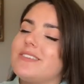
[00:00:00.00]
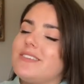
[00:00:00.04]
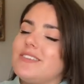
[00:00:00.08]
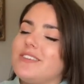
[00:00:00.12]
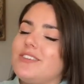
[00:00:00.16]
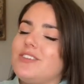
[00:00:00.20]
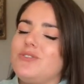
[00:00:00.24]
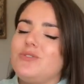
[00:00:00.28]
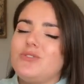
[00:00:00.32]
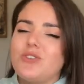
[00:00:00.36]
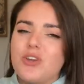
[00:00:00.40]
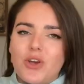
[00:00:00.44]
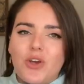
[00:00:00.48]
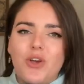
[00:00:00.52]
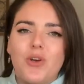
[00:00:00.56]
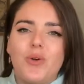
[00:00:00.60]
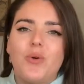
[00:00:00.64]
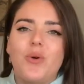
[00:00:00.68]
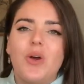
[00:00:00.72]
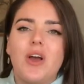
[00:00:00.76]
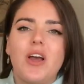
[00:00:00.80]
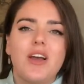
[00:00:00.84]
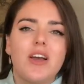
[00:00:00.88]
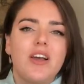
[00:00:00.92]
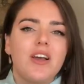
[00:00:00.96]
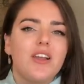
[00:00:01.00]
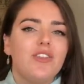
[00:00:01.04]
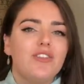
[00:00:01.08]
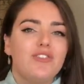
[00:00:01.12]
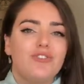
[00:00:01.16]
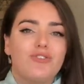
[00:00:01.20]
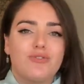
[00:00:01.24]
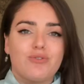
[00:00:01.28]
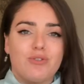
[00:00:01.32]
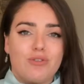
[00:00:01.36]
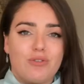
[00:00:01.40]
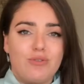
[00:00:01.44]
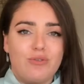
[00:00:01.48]
You know the
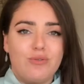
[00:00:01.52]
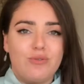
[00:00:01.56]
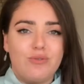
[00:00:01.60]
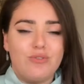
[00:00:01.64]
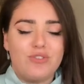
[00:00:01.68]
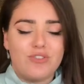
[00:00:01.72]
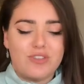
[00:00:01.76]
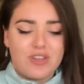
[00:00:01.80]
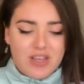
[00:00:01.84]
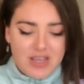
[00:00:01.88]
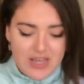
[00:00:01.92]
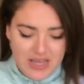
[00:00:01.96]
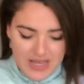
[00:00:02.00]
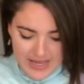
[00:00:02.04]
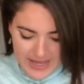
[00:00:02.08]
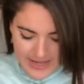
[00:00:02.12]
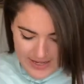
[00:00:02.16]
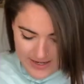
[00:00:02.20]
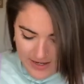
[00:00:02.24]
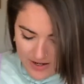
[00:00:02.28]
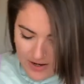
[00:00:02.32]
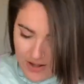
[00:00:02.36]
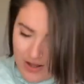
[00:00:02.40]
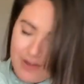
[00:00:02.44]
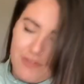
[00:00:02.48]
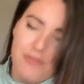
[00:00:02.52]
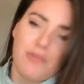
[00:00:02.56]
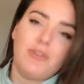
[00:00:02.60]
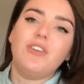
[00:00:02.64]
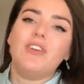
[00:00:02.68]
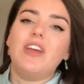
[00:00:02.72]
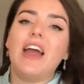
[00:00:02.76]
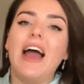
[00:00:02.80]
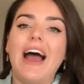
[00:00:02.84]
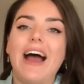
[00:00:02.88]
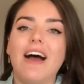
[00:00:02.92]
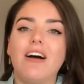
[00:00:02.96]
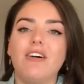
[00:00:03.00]
struggles in life when you
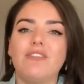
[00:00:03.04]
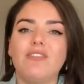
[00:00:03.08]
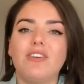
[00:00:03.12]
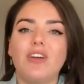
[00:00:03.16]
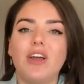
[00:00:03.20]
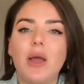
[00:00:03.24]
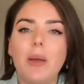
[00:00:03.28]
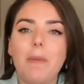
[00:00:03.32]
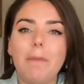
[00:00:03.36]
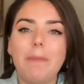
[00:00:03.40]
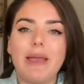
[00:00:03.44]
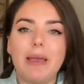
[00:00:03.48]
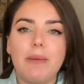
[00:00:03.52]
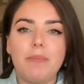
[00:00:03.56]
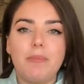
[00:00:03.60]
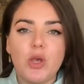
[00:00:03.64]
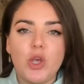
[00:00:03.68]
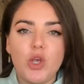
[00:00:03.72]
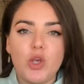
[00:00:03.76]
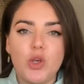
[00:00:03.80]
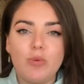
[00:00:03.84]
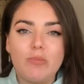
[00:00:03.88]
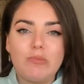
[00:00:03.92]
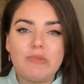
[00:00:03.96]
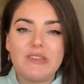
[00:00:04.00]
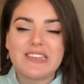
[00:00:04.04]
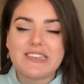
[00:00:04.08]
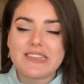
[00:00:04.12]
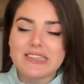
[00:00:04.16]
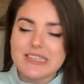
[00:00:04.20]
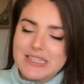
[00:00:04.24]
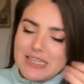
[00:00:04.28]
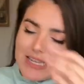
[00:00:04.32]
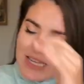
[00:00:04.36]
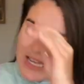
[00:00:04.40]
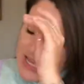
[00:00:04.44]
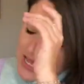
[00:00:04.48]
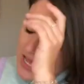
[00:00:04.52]
have big
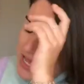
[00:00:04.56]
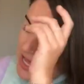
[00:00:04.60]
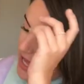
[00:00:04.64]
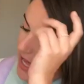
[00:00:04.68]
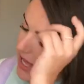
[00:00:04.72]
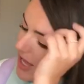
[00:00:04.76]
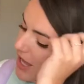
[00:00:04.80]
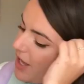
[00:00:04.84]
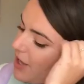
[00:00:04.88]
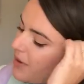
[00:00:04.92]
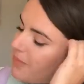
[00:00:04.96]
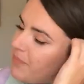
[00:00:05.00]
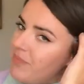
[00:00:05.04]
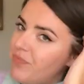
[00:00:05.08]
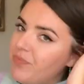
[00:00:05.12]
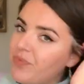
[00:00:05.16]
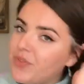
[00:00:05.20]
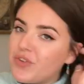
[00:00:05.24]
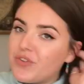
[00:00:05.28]
boobs.